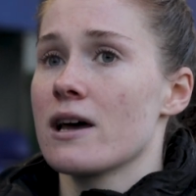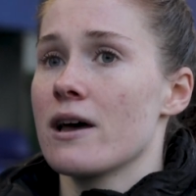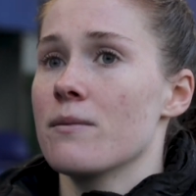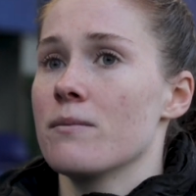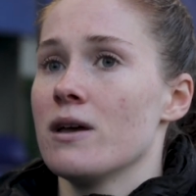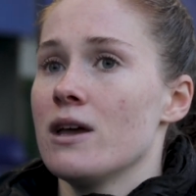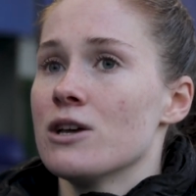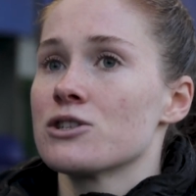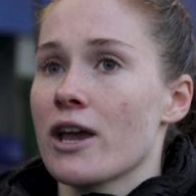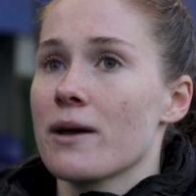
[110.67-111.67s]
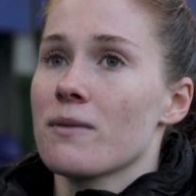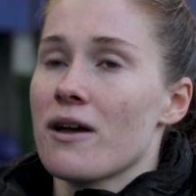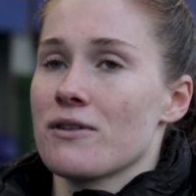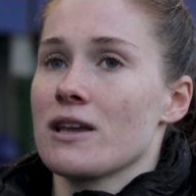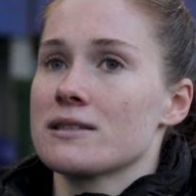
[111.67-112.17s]
Um, so yeah, I
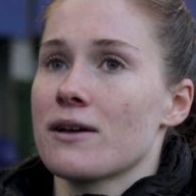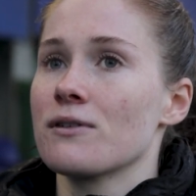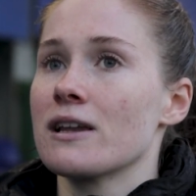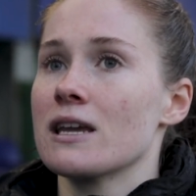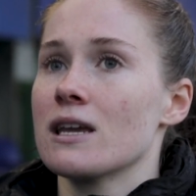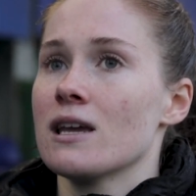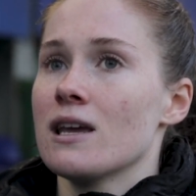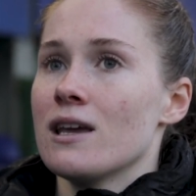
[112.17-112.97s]
think definitely